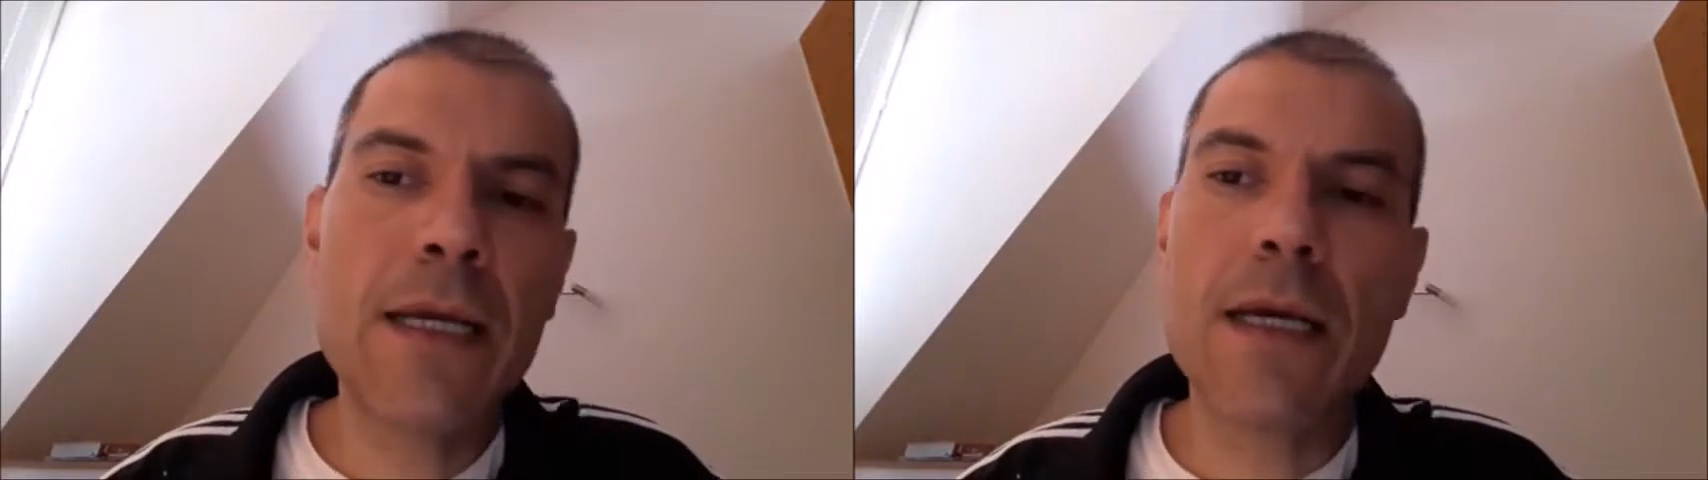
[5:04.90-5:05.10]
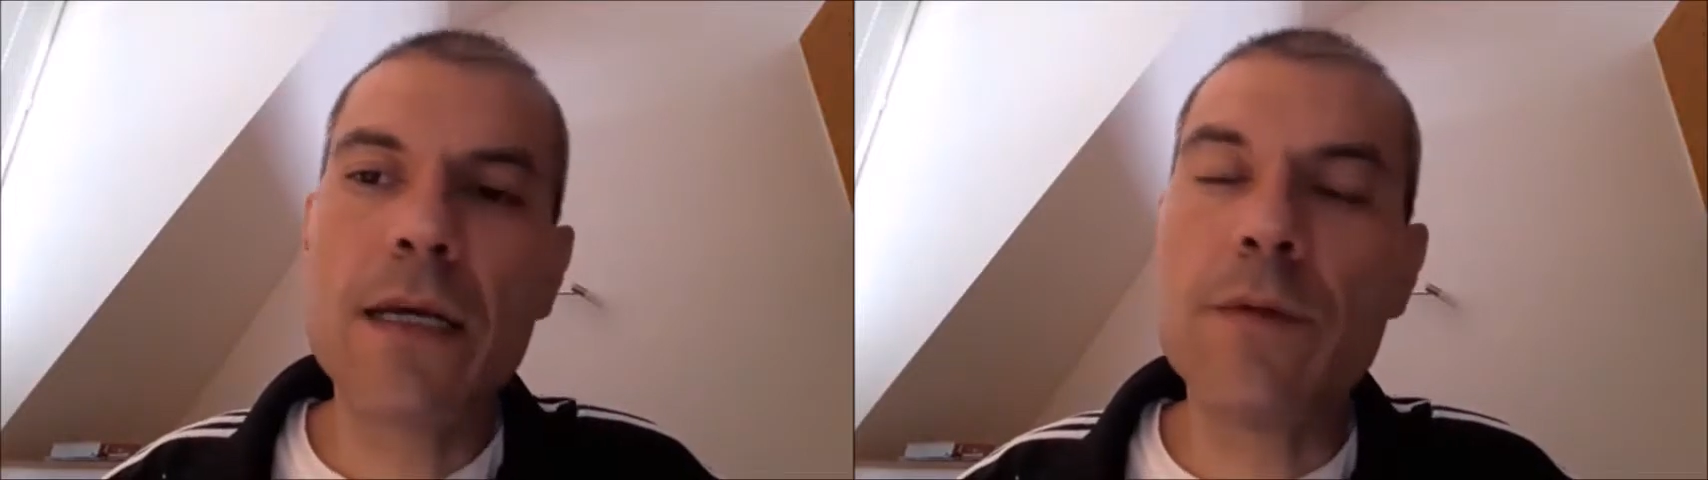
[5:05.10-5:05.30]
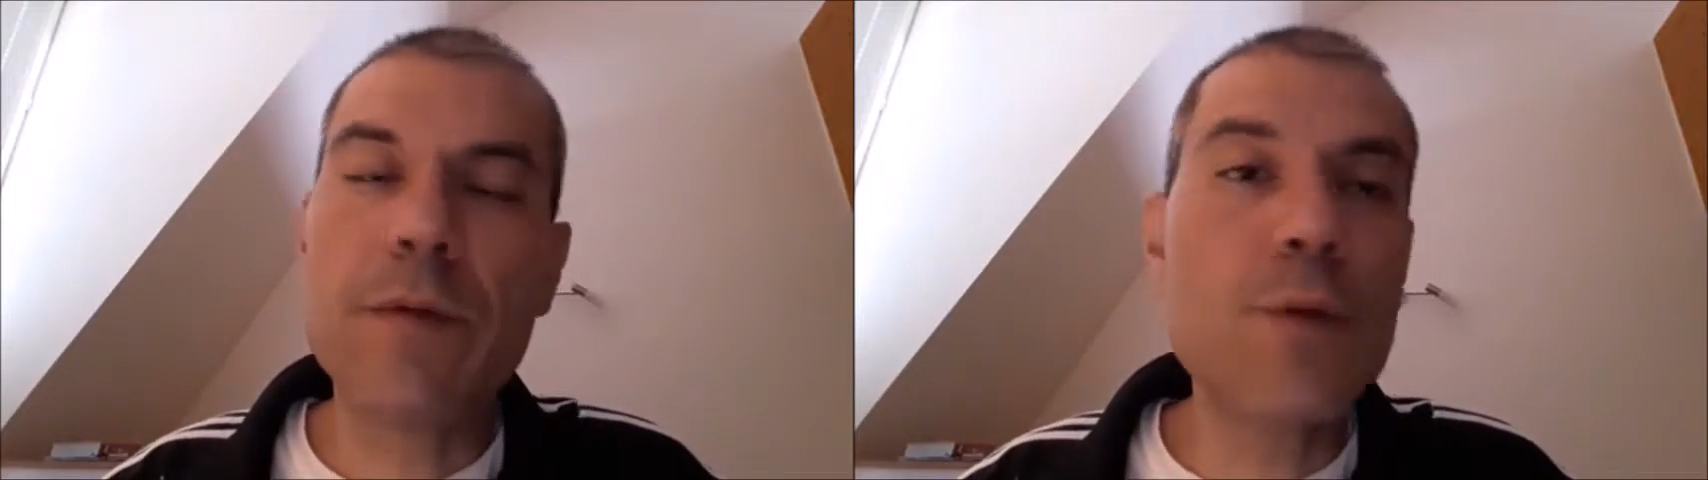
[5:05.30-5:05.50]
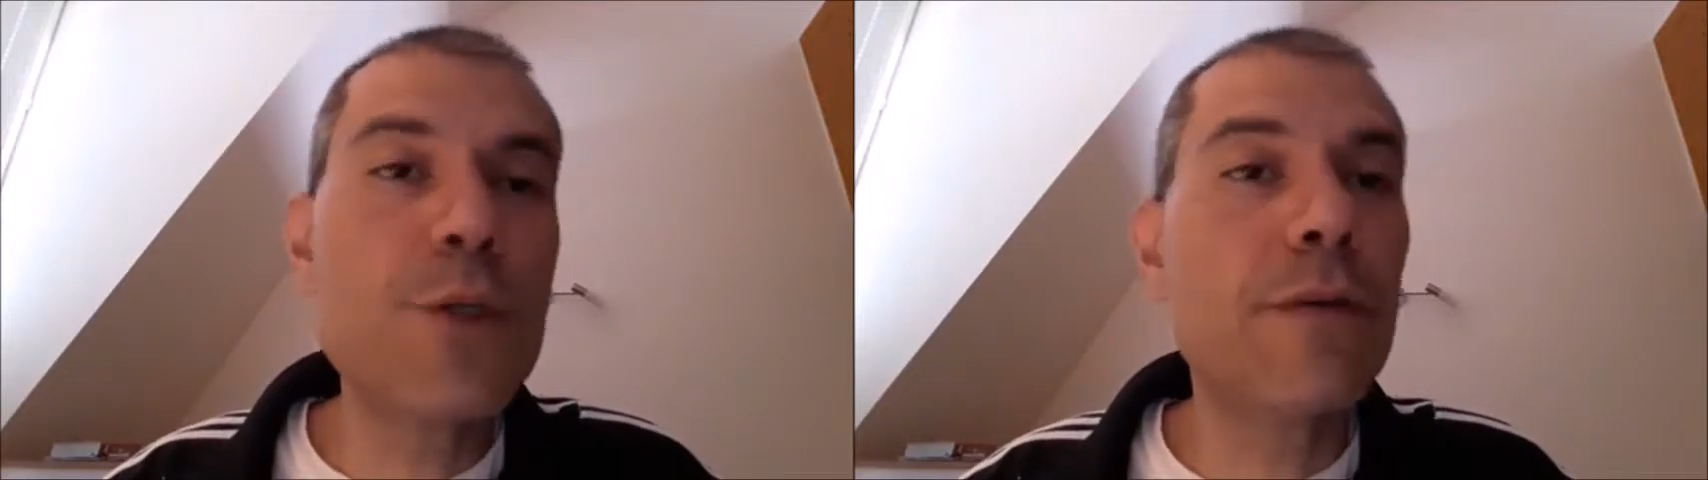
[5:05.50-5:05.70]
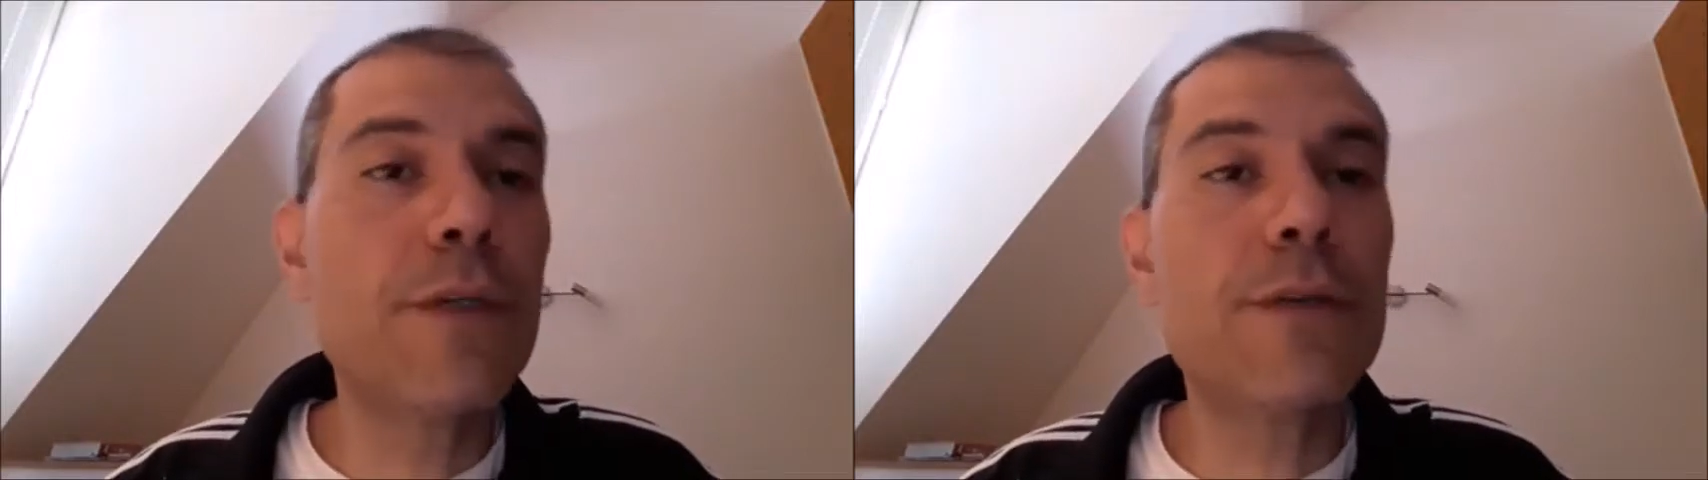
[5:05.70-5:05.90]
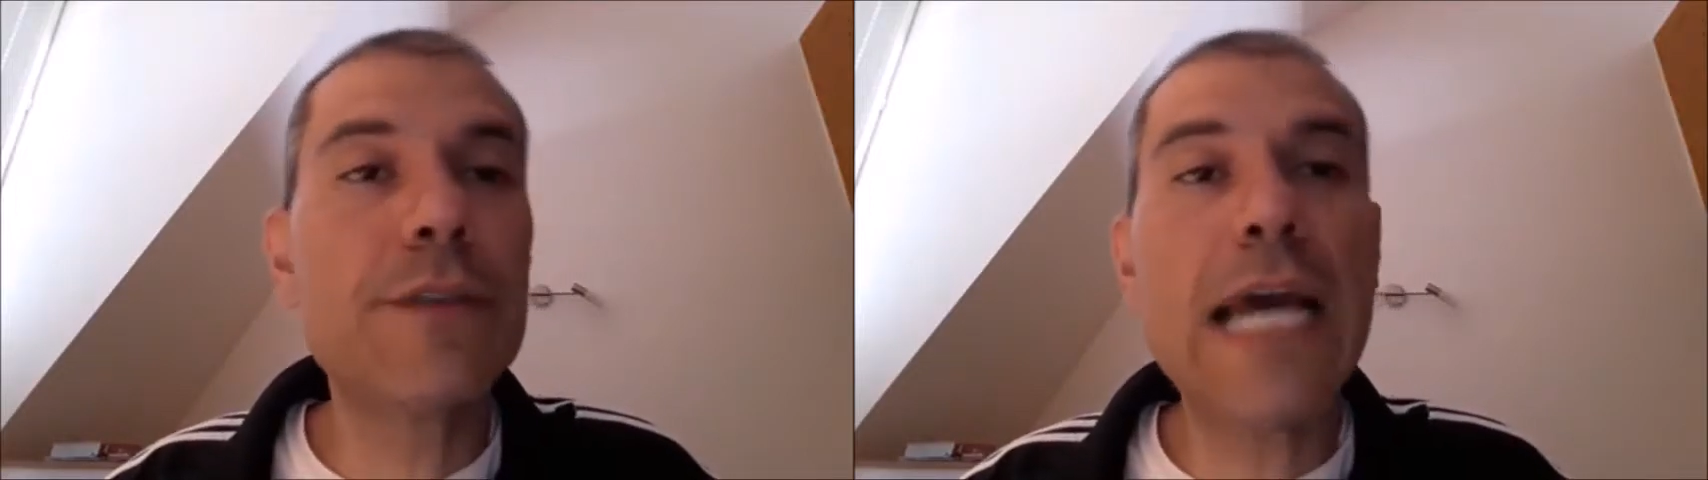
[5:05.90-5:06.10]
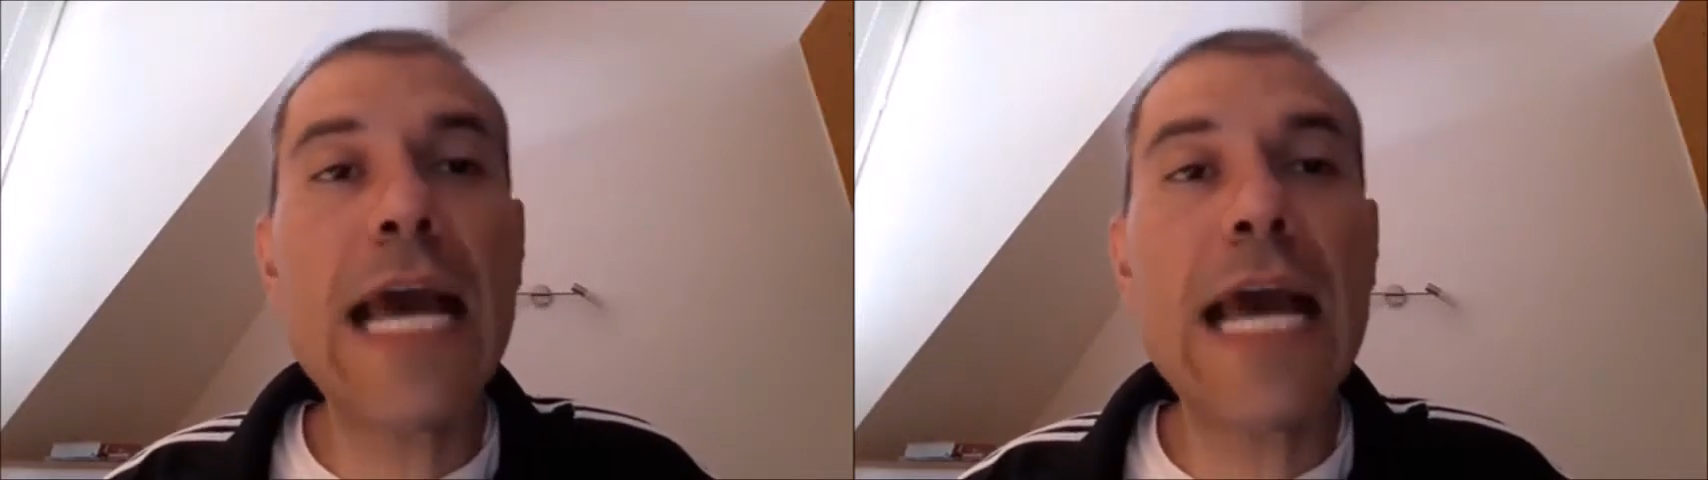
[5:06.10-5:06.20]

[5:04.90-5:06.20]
convolutional neural